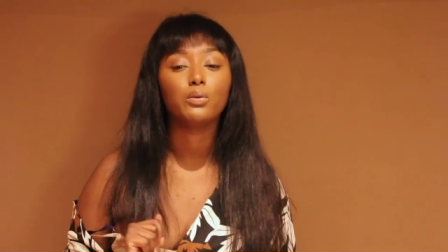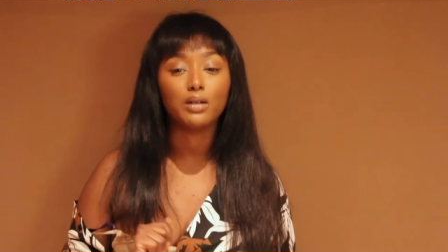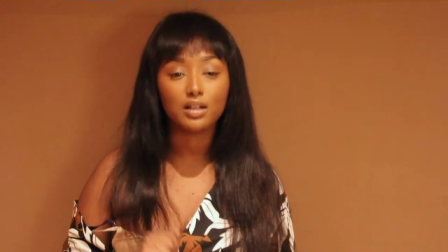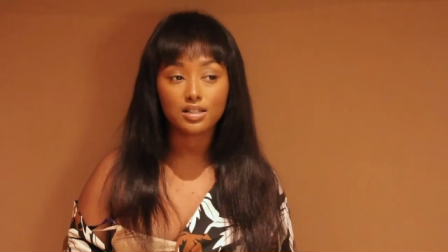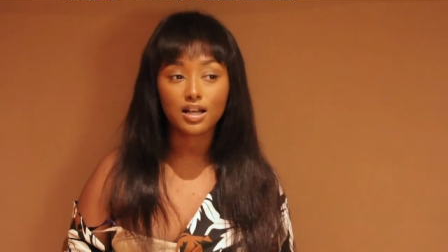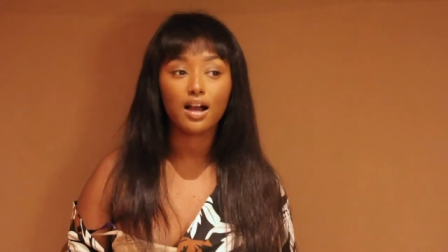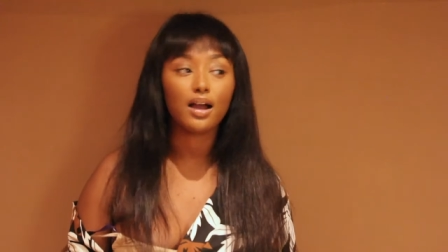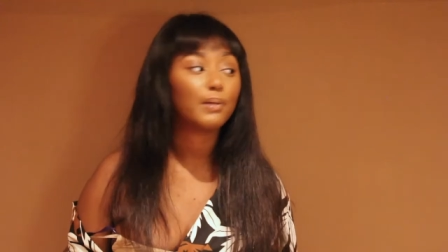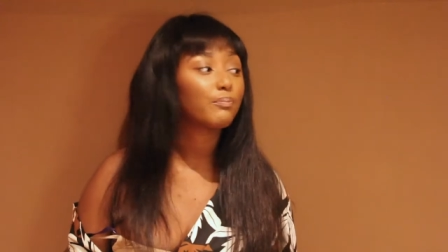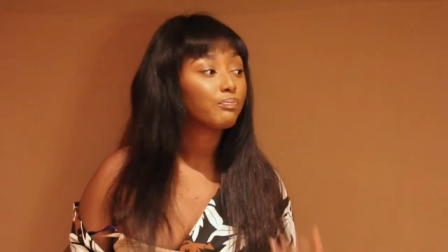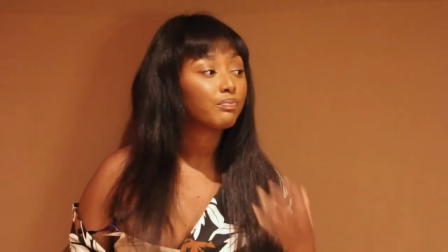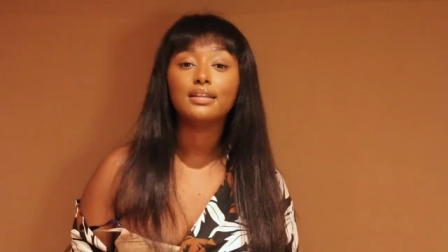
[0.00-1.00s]
the winter
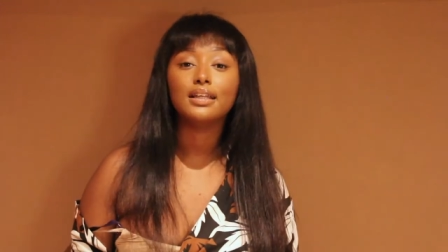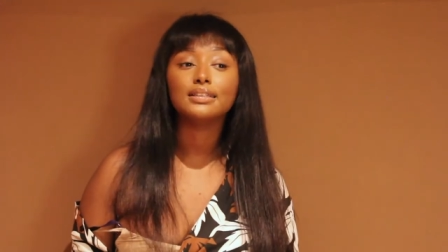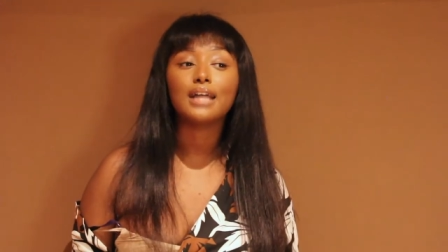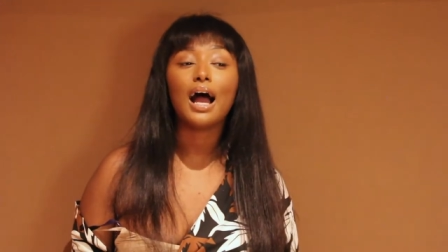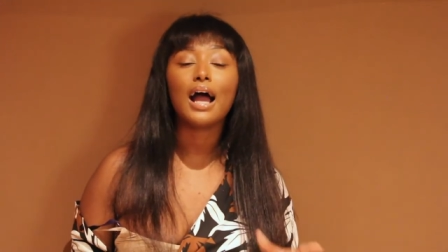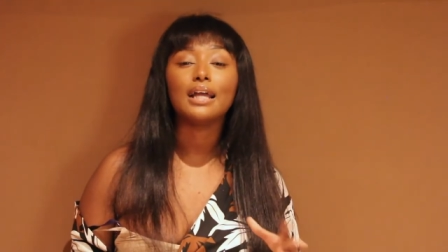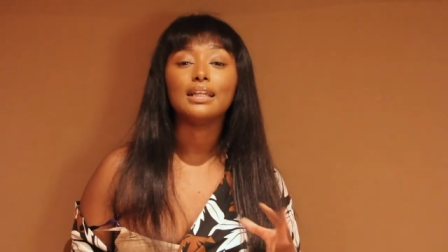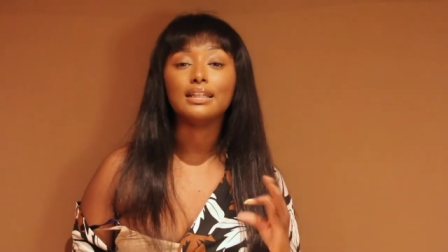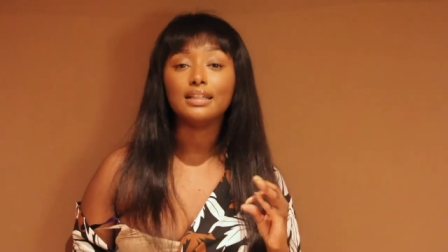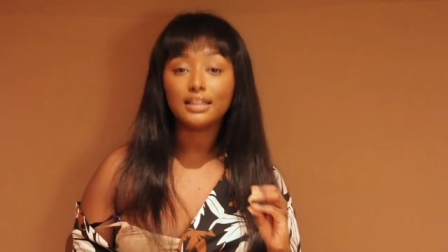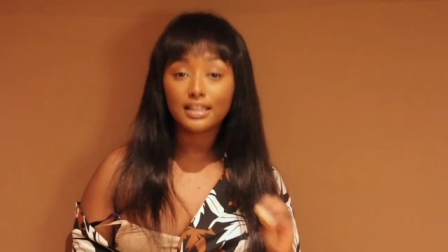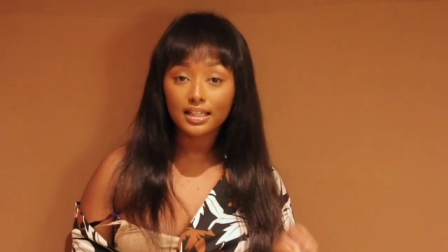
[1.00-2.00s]
time things i
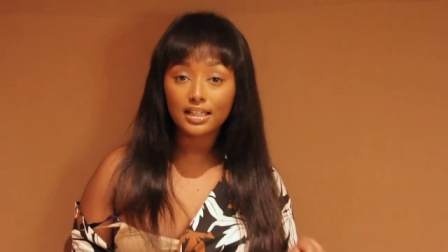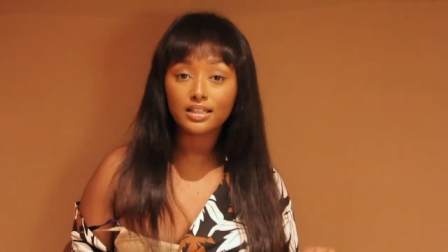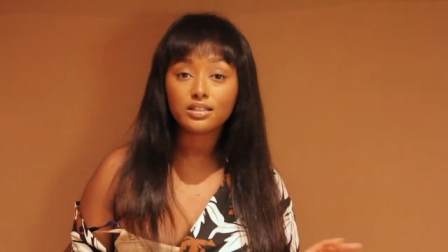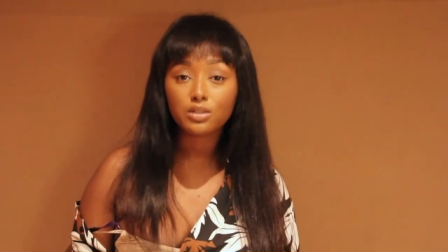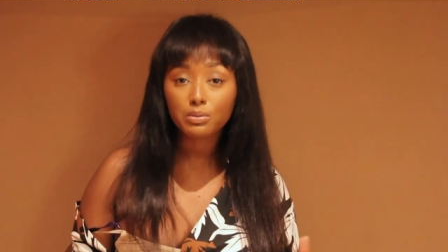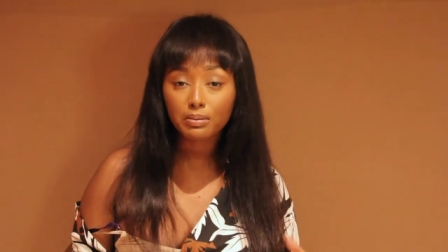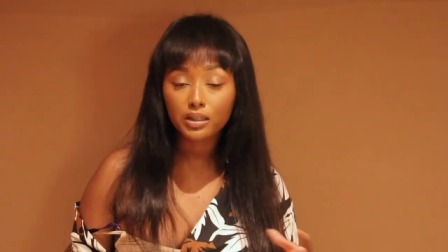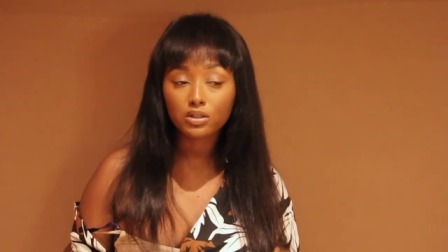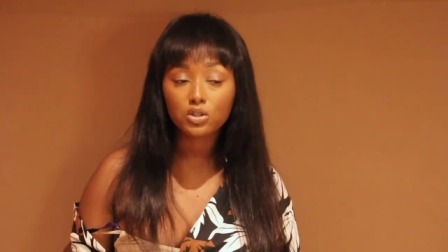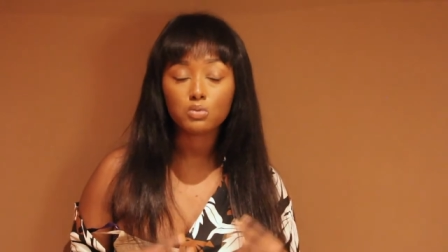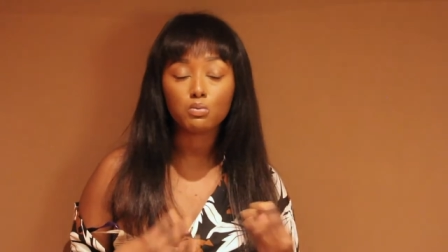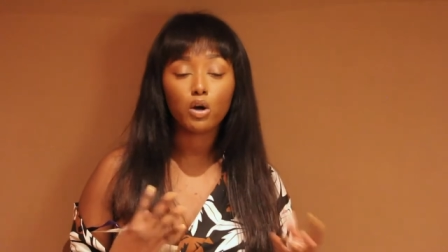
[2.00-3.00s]
need to
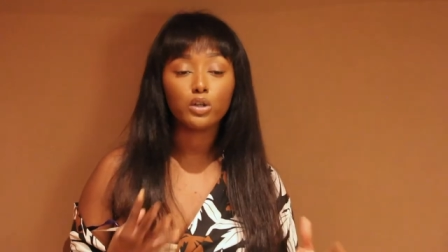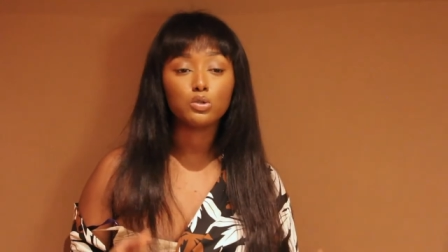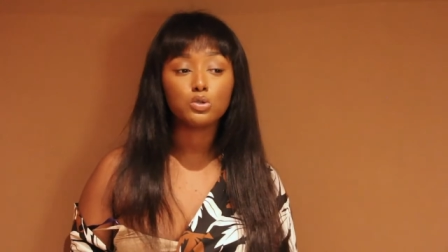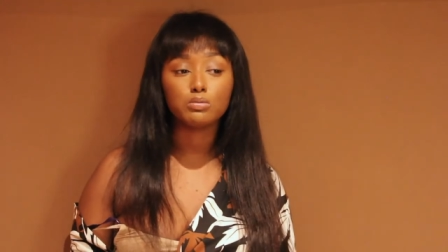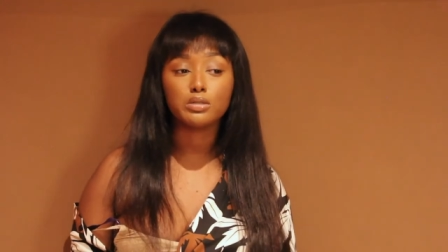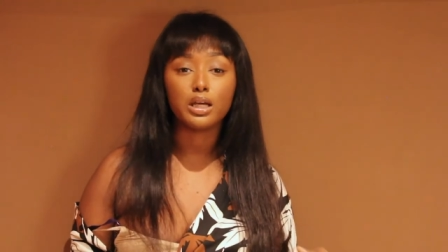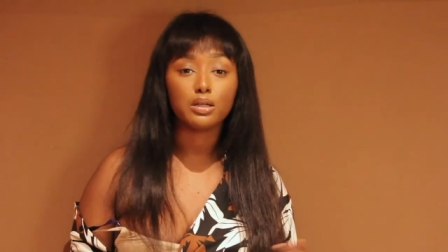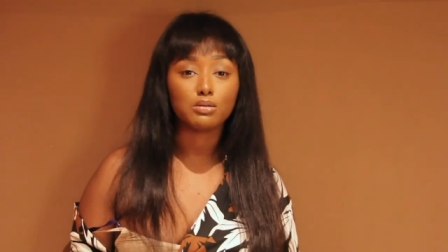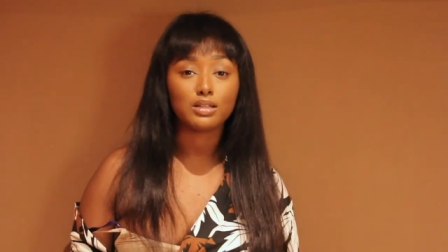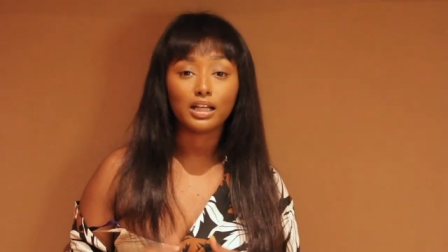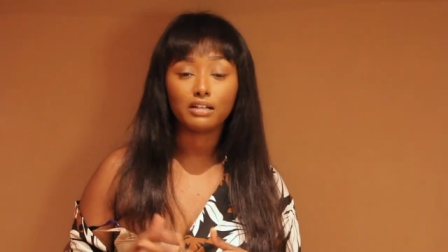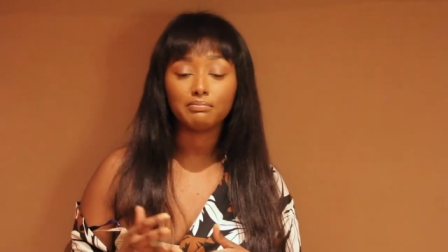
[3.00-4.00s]
produce more youtube
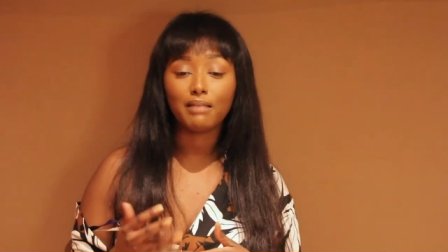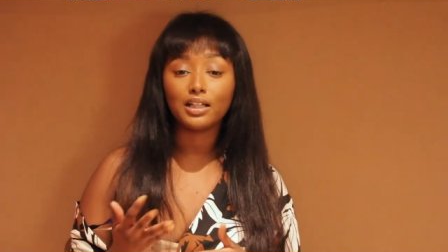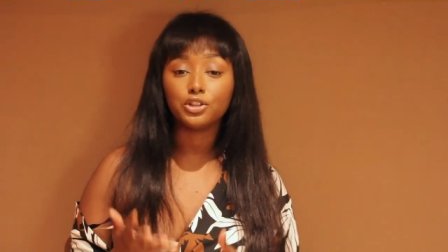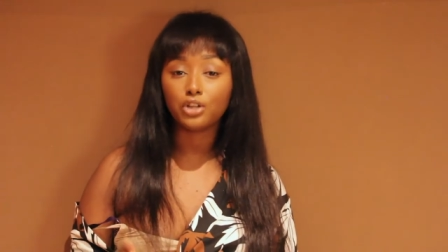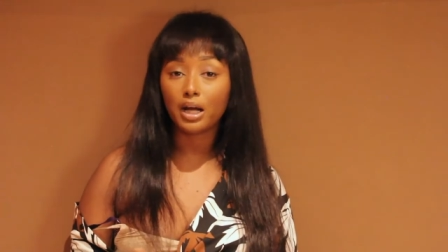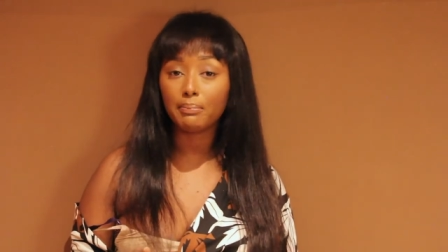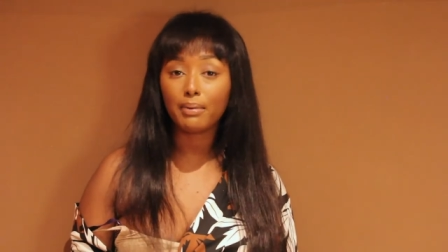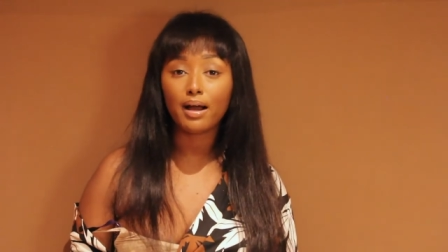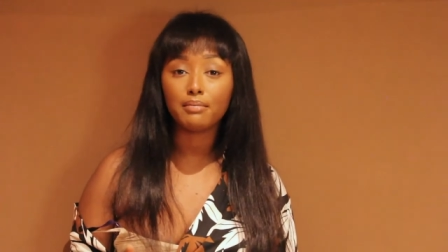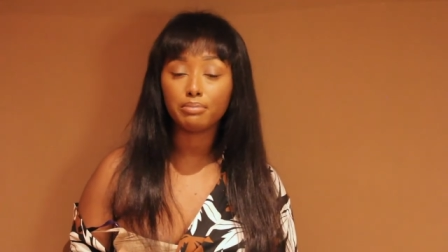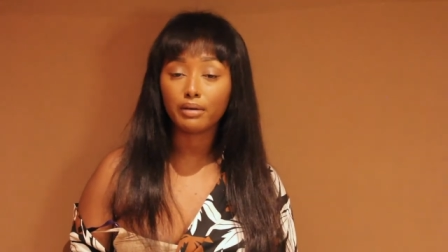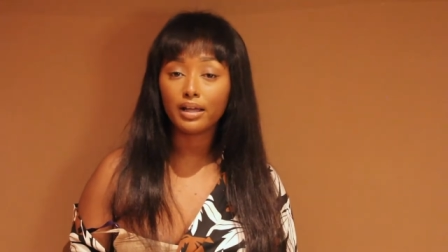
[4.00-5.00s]
channels like if my
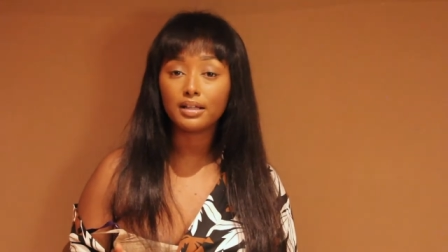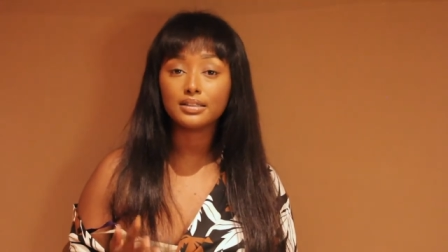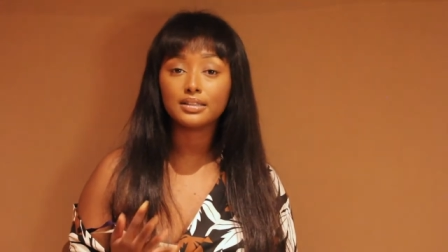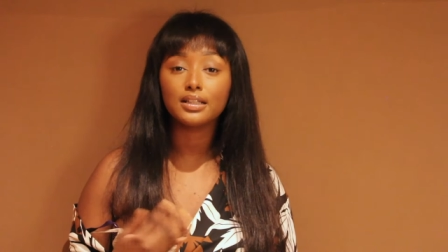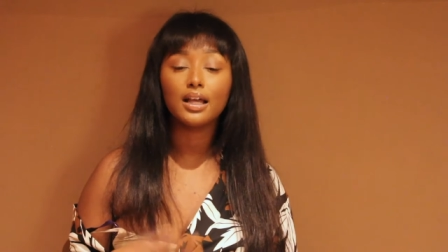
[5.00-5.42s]
tripod breaks